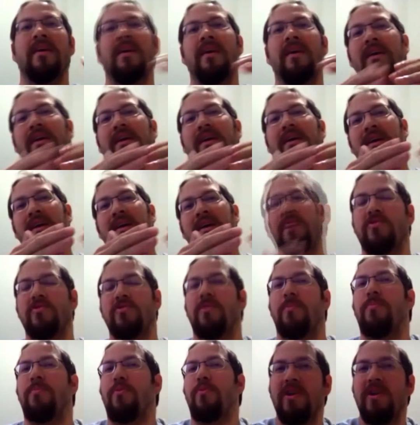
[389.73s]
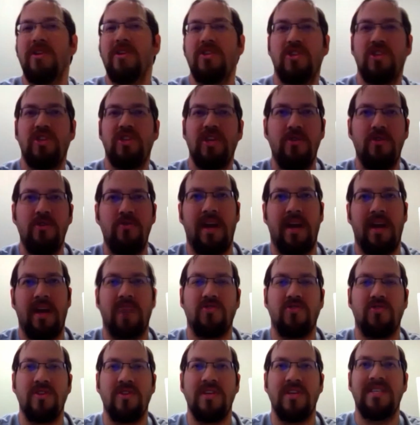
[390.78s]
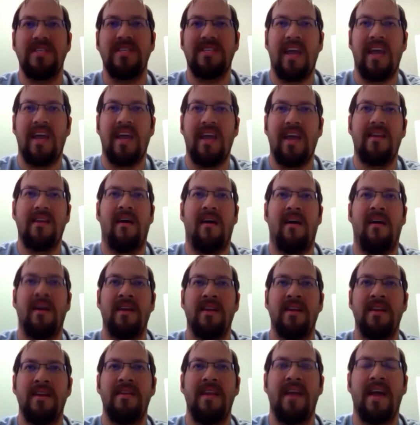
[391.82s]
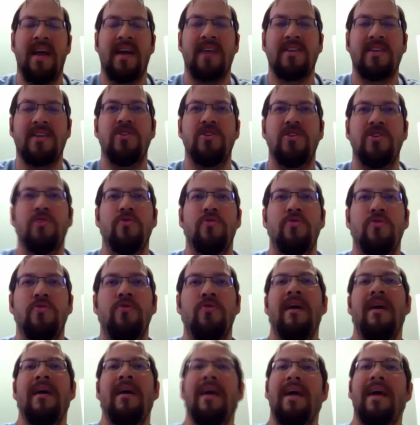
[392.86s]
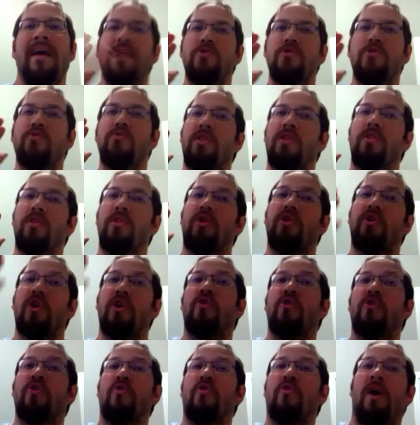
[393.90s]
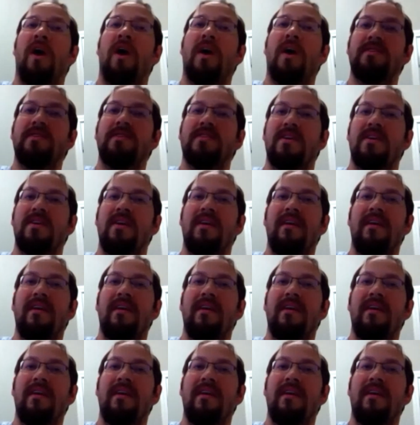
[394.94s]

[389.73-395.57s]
And there's a bridge that you can actually stand on and next to, and you can look across and